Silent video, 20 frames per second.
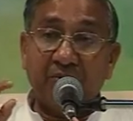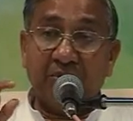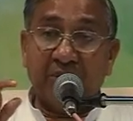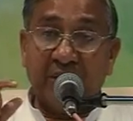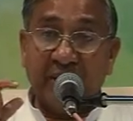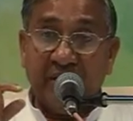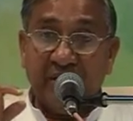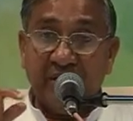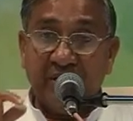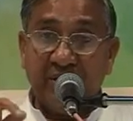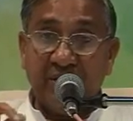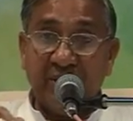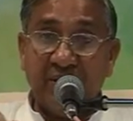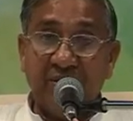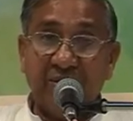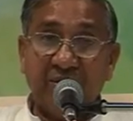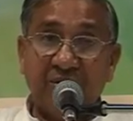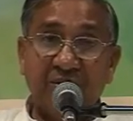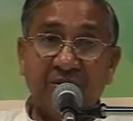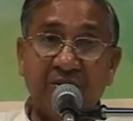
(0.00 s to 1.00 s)

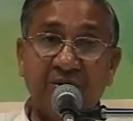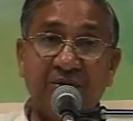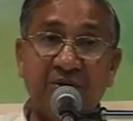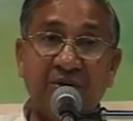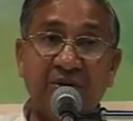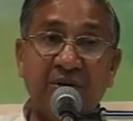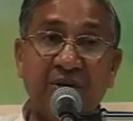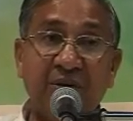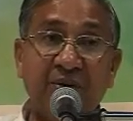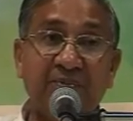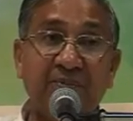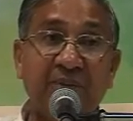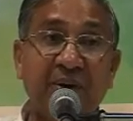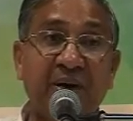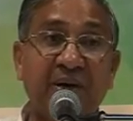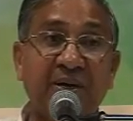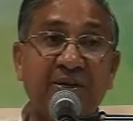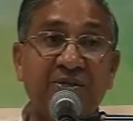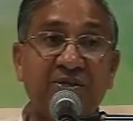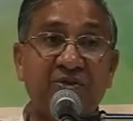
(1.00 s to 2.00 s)
19th day
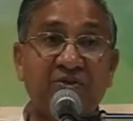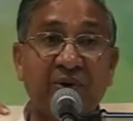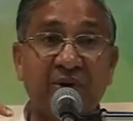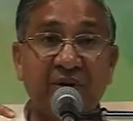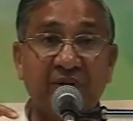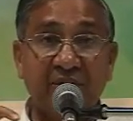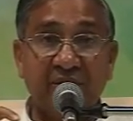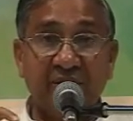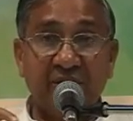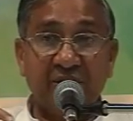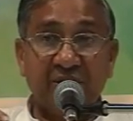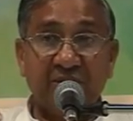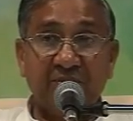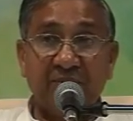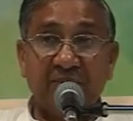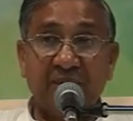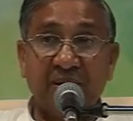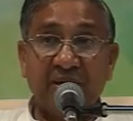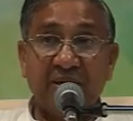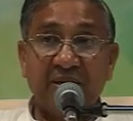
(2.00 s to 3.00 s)
passed,
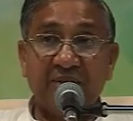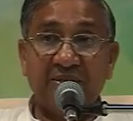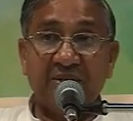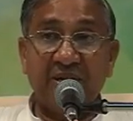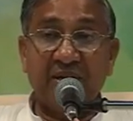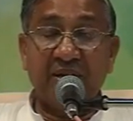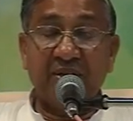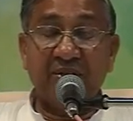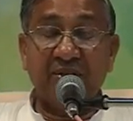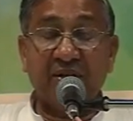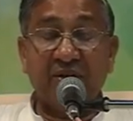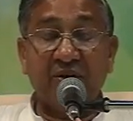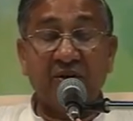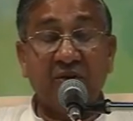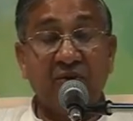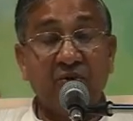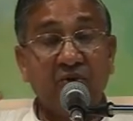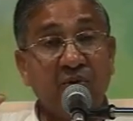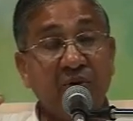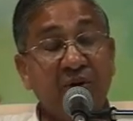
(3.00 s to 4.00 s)
20th passed like that.
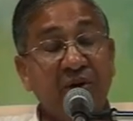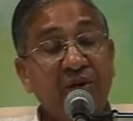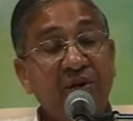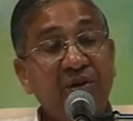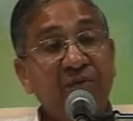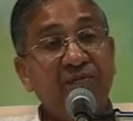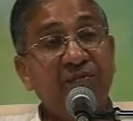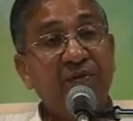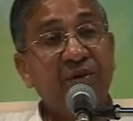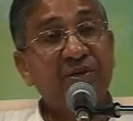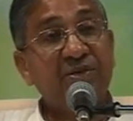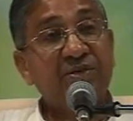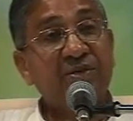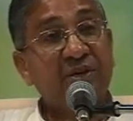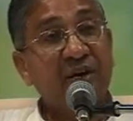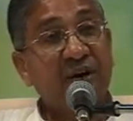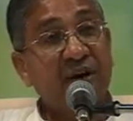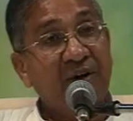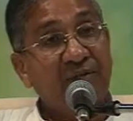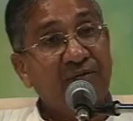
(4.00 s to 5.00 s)
On
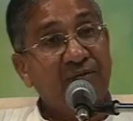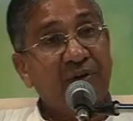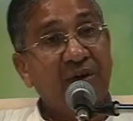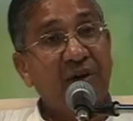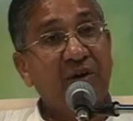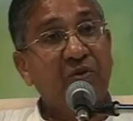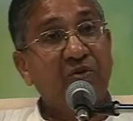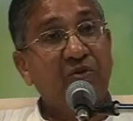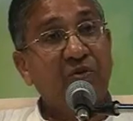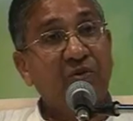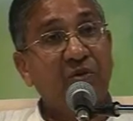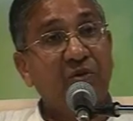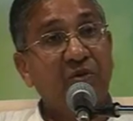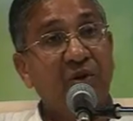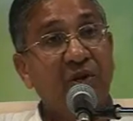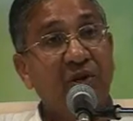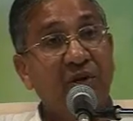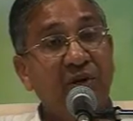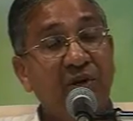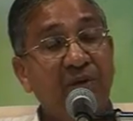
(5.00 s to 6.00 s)
21st afternoon
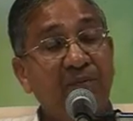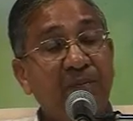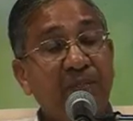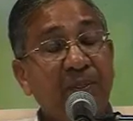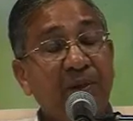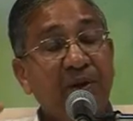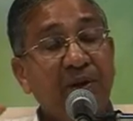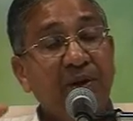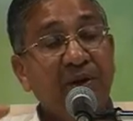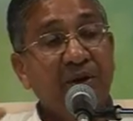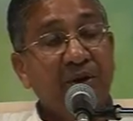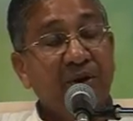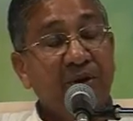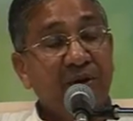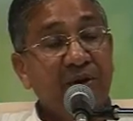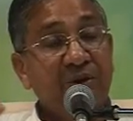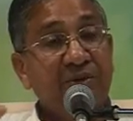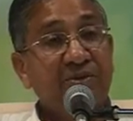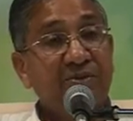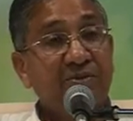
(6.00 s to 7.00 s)
only,
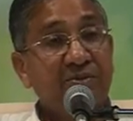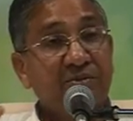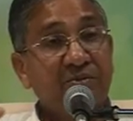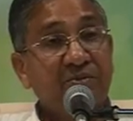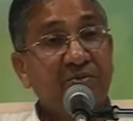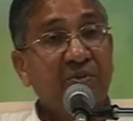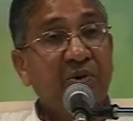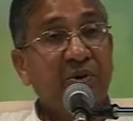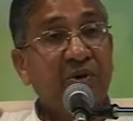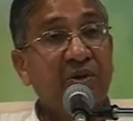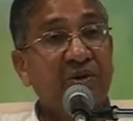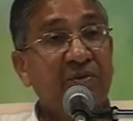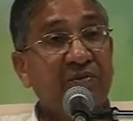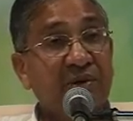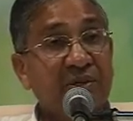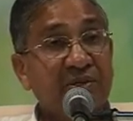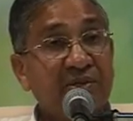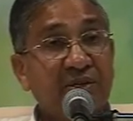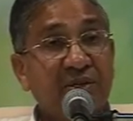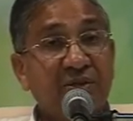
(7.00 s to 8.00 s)
his body
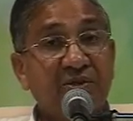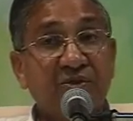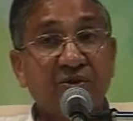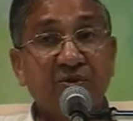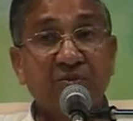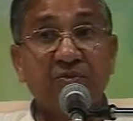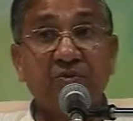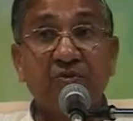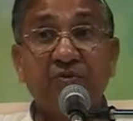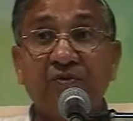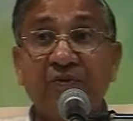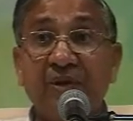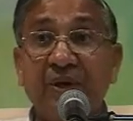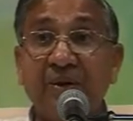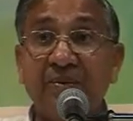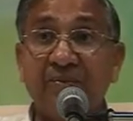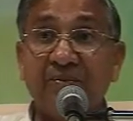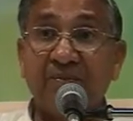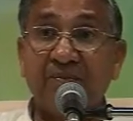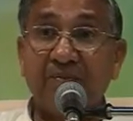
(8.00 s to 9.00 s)
was consumed to
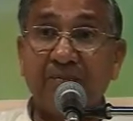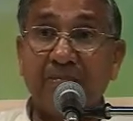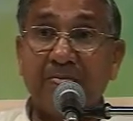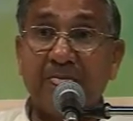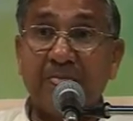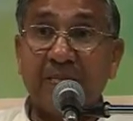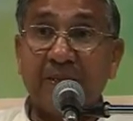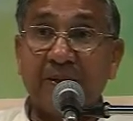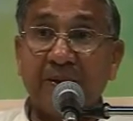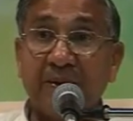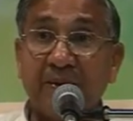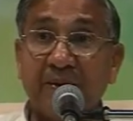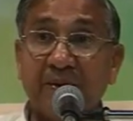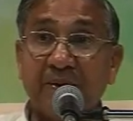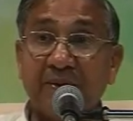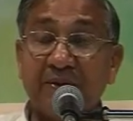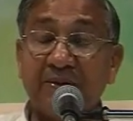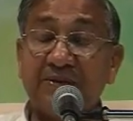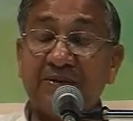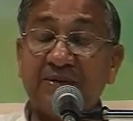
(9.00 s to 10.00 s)
flame,
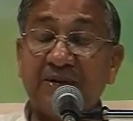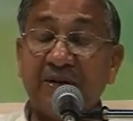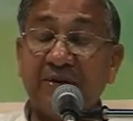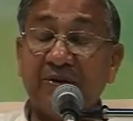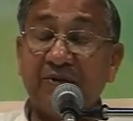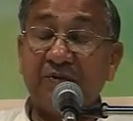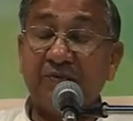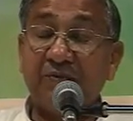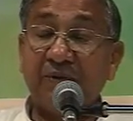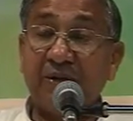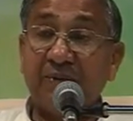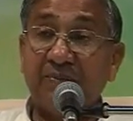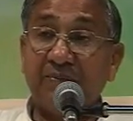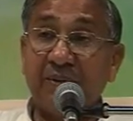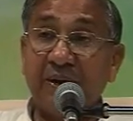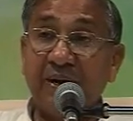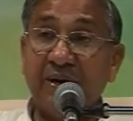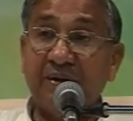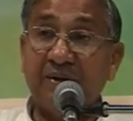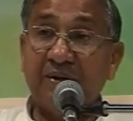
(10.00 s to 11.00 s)
consigned to flame.
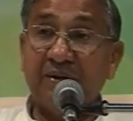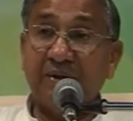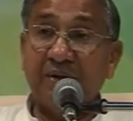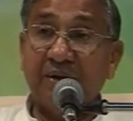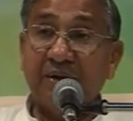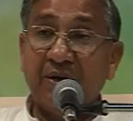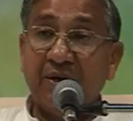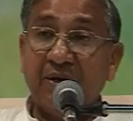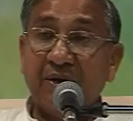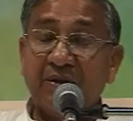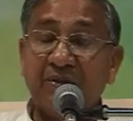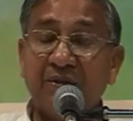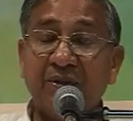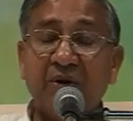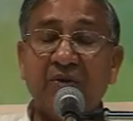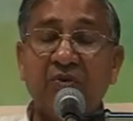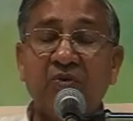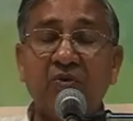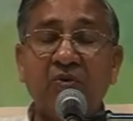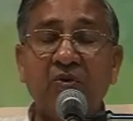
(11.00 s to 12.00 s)
But
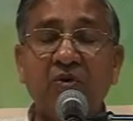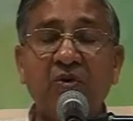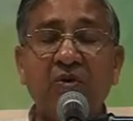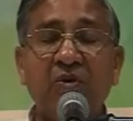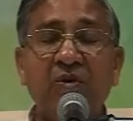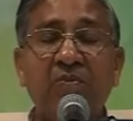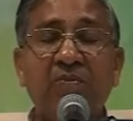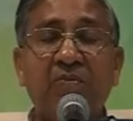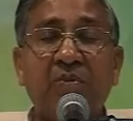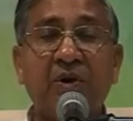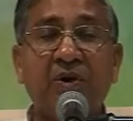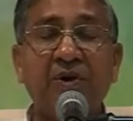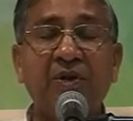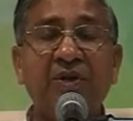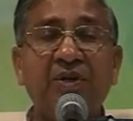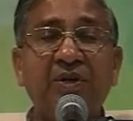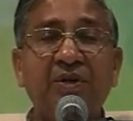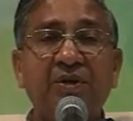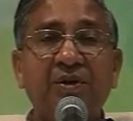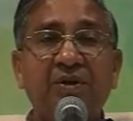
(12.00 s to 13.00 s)
the whole
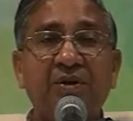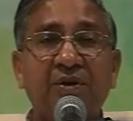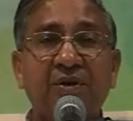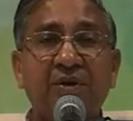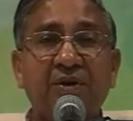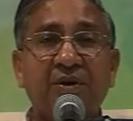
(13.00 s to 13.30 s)
body